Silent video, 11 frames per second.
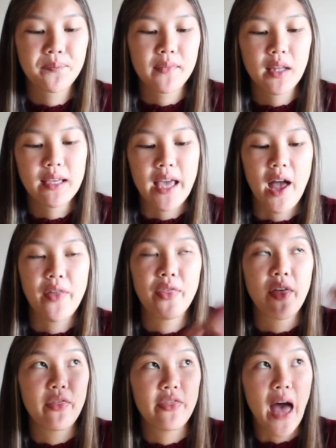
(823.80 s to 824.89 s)
yeah, and
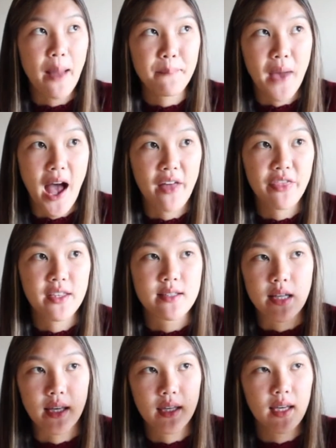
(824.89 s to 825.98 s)
then that bath is
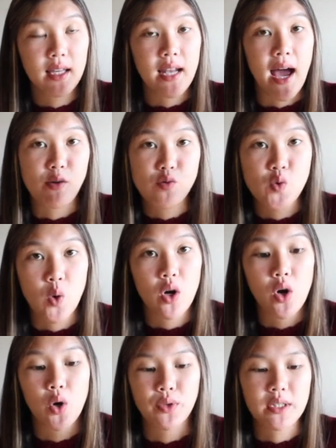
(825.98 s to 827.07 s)
like an outdoor
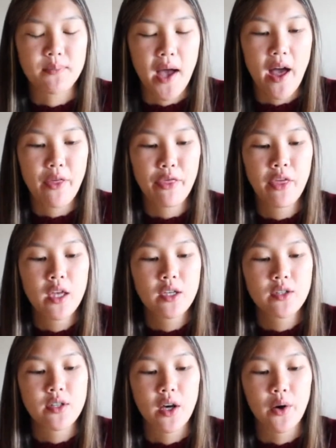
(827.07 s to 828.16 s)
only bath.
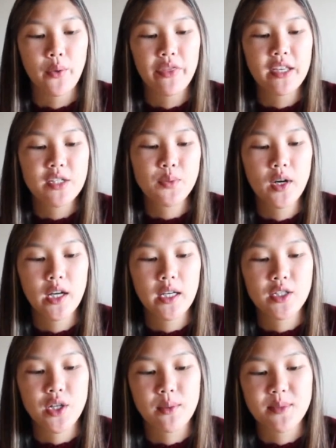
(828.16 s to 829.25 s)
So this one,
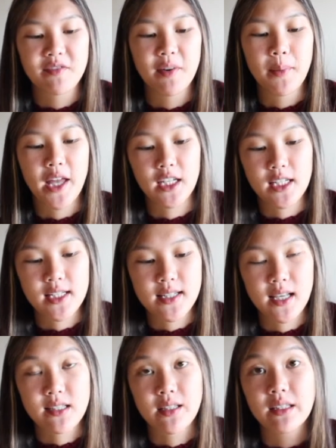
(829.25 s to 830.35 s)
in terms of amenities,
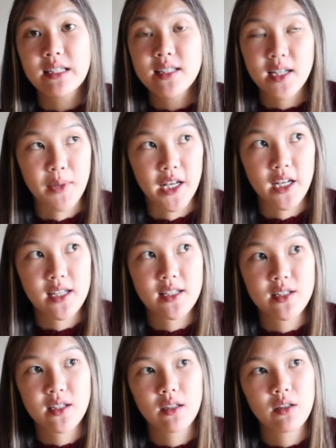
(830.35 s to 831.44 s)
has the least
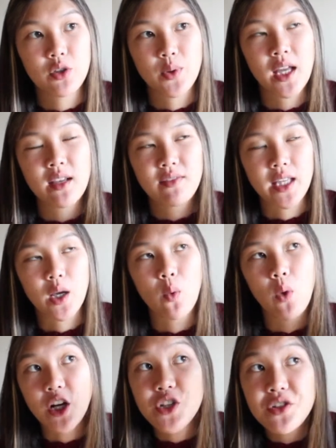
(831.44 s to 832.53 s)
amenities. You can't even like
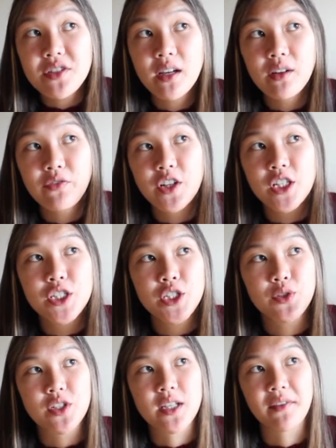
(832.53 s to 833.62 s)
wash yourself first.
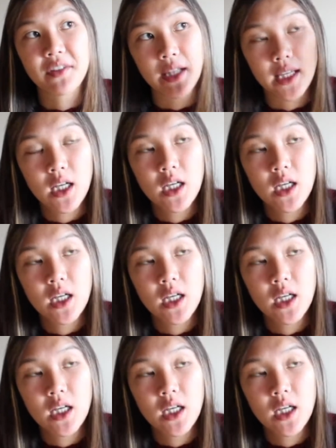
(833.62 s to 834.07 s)
You just have to like